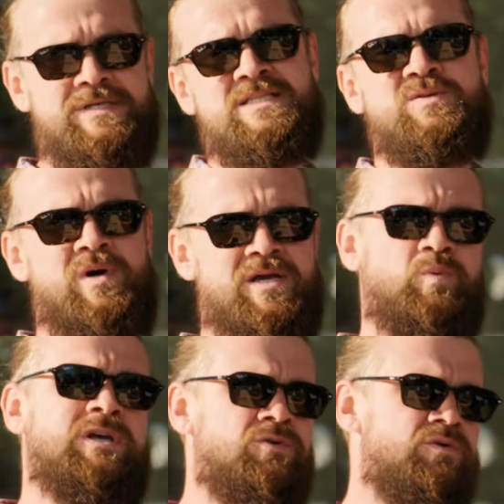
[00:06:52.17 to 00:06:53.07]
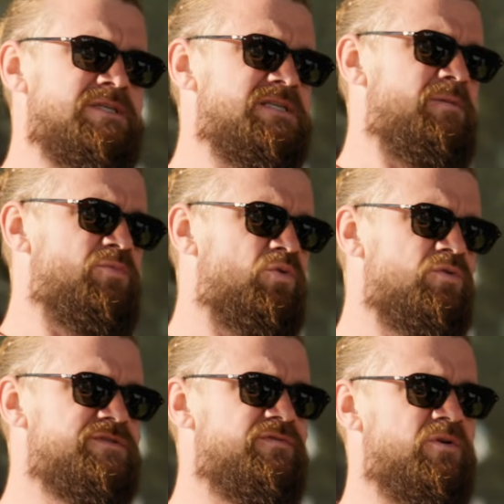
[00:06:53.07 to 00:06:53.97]
That's why we're doing some
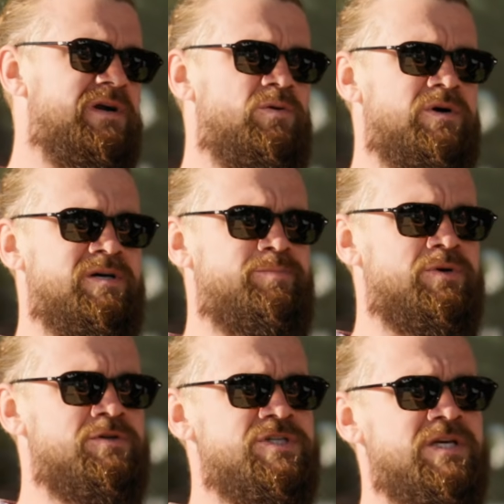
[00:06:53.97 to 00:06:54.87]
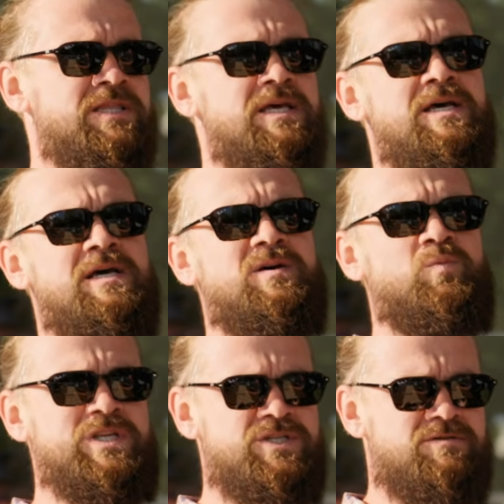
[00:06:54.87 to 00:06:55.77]
rules for our project,
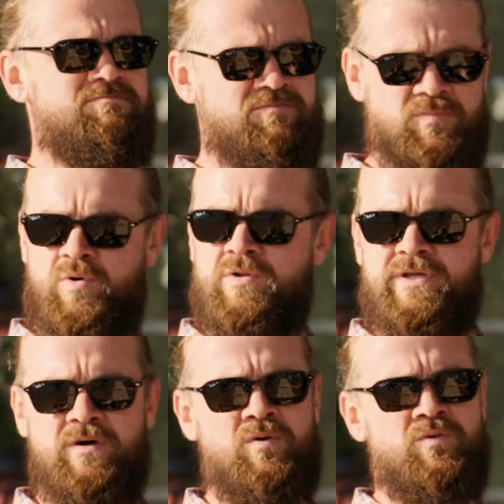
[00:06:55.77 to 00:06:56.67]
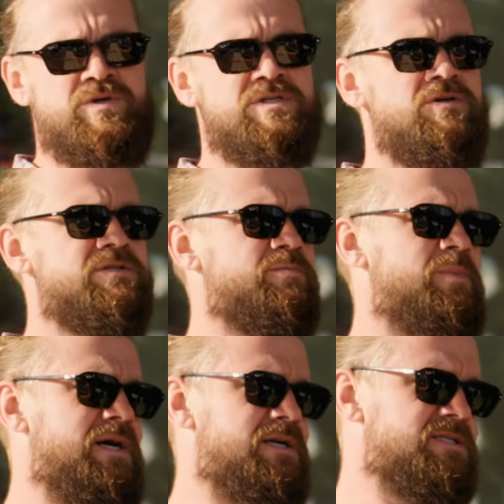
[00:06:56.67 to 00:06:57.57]
which all the owners, all the
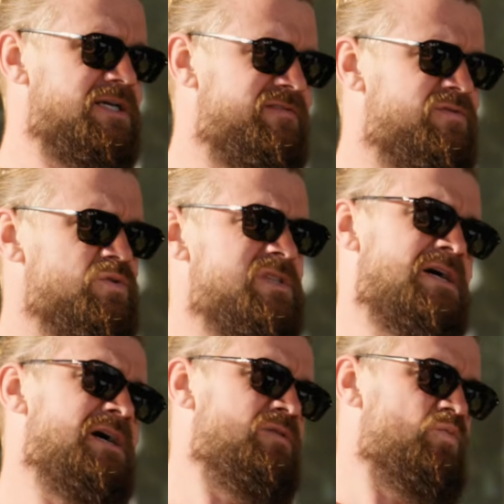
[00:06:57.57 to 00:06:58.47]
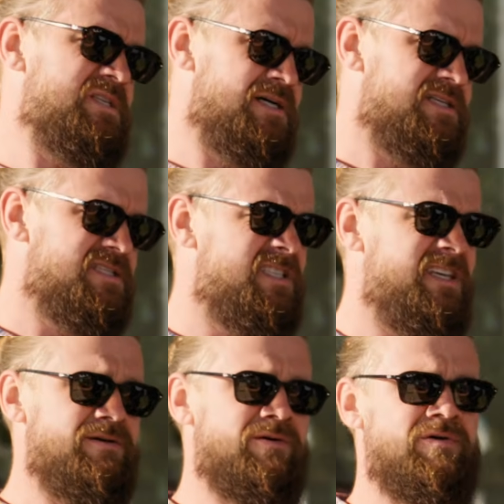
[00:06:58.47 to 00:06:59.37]
buyers have to sign with us
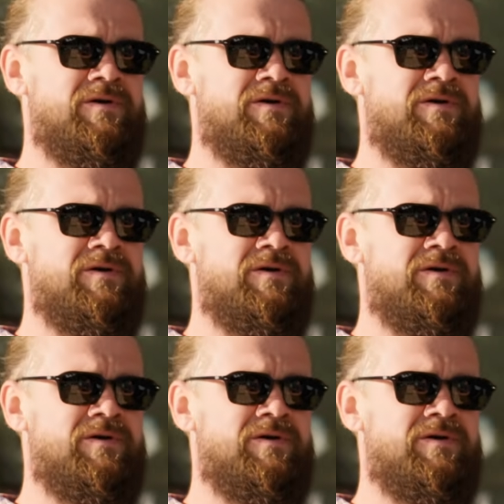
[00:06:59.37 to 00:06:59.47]
the